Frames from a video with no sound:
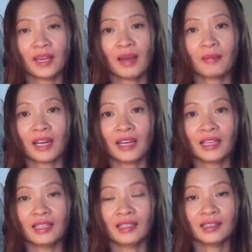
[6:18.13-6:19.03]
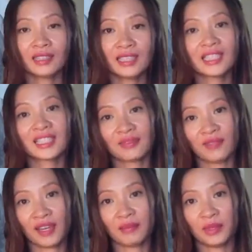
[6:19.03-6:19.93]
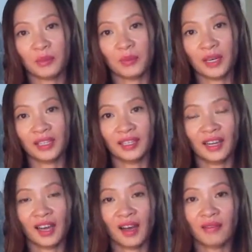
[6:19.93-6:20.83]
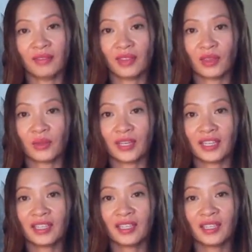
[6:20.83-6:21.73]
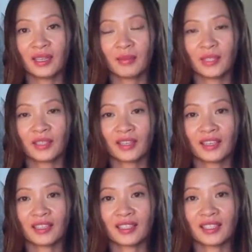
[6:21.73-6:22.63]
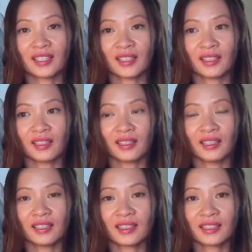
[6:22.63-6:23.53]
my least favorite one of the three, because it